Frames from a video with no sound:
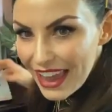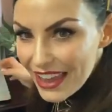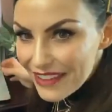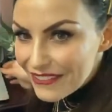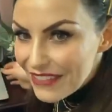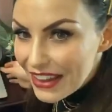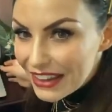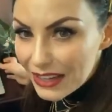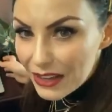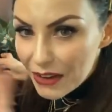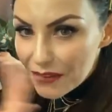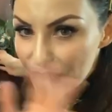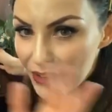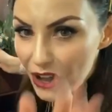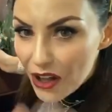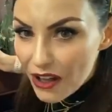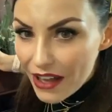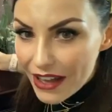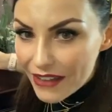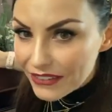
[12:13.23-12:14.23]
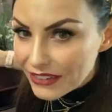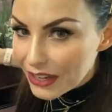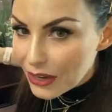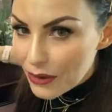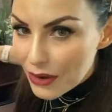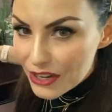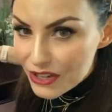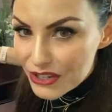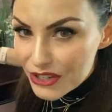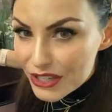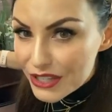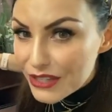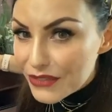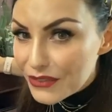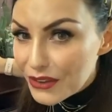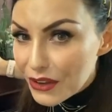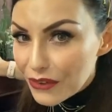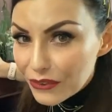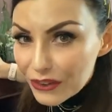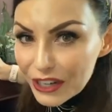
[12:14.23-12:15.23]
If any of y'all have any questions,
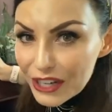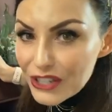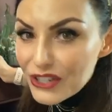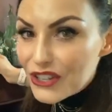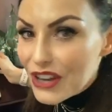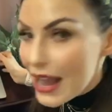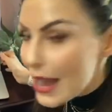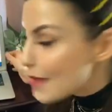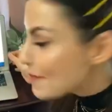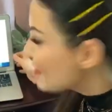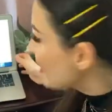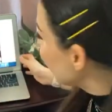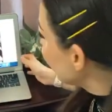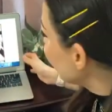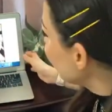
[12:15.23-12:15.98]
feel free to chime in